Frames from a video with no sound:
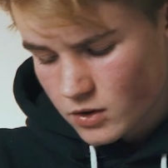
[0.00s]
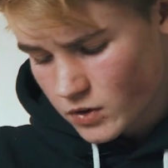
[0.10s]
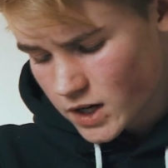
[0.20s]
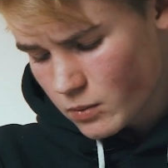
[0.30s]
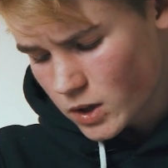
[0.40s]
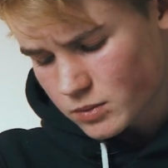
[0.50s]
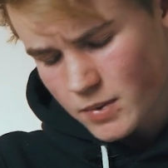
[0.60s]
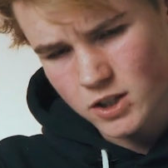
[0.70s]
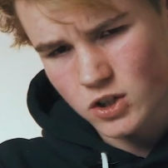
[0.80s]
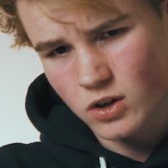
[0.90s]
you really want to
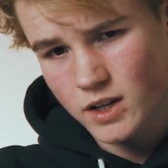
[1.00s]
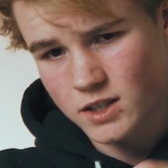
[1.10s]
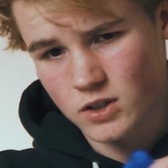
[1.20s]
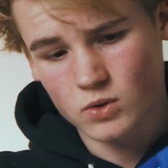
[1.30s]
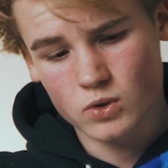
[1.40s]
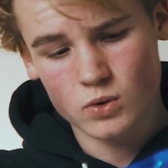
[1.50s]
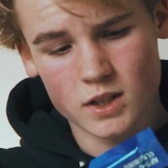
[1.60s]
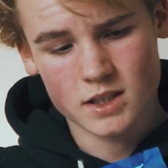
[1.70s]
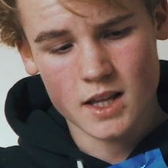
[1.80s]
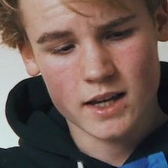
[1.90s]
make sure that you do
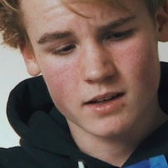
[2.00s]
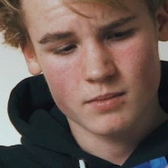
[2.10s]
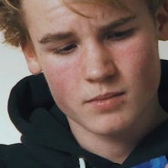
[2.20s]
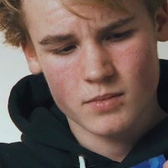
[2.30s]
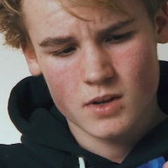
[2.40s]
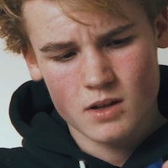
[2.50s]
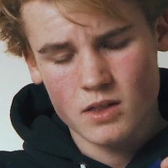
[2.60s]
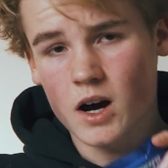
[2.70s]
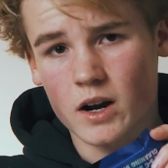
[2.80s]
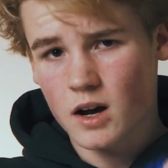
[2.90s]
this like
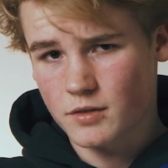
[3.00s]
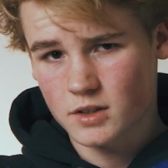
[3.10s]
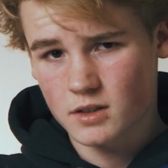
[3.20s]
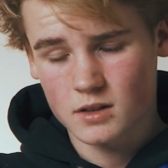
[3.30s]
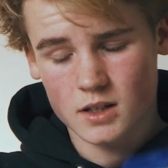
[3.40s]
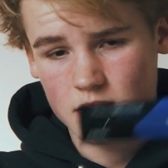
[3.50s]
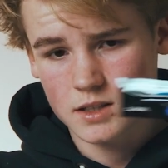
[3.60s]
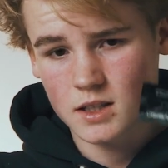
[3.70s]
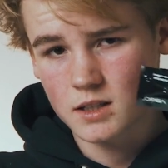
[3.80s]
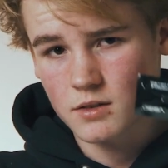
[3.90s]
not often.
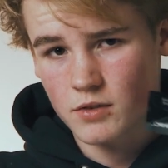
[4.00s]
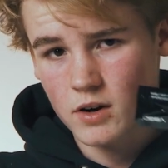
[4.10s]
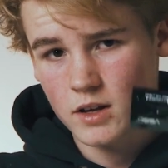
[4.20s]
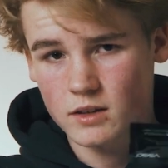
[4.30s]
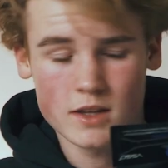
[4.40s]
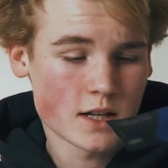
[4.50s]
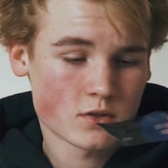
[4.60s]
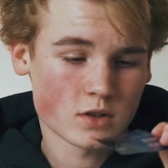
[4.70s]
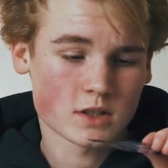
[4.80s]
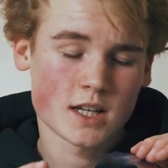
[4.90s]
It's a very
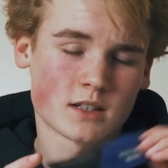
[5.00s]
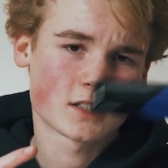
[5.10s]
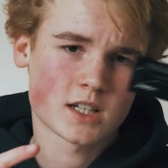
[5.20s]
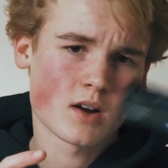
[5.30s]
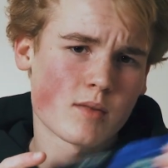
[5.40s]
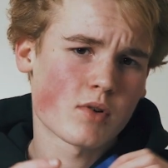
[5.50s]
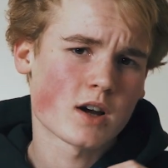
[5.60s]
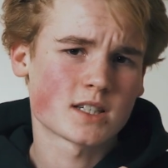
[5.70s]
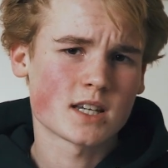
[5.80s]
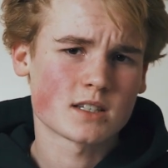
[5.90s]
dangerous and scary
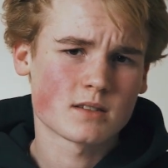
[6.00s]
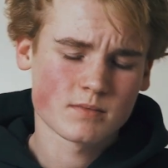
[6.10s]
process.